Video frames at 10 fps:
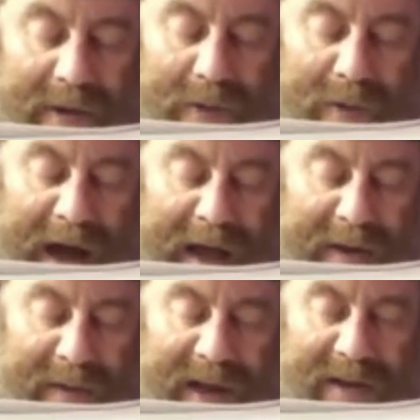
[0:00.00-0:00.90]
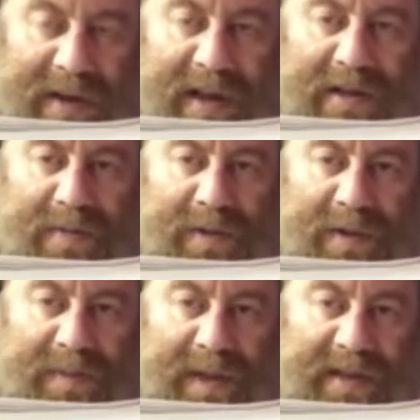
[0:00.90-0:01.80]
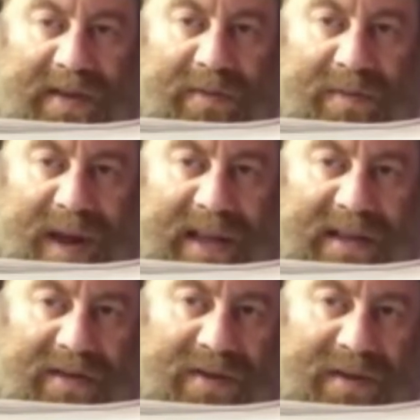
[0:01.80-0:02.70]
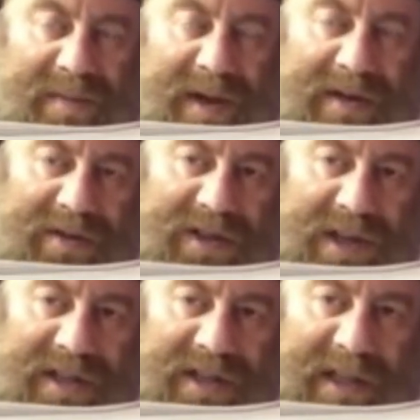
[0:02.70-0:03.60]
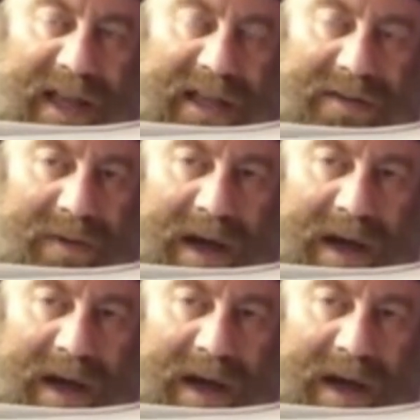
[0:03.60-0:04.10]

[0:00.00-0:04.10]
why do you need to put piece of bread into the beer to change the taste,